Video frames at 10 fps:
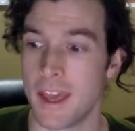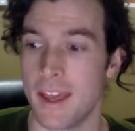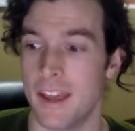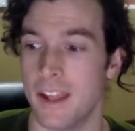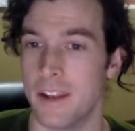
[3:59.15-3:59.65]

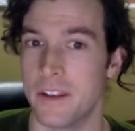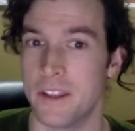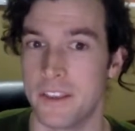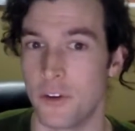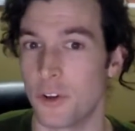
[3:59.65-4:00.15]
And
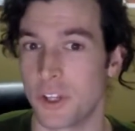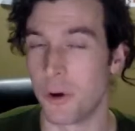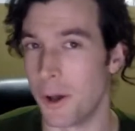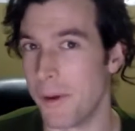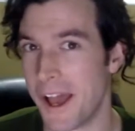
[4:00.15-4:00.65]
the
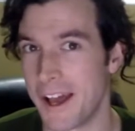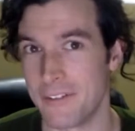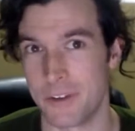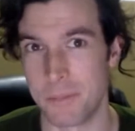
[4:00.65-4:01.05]
qualm I have,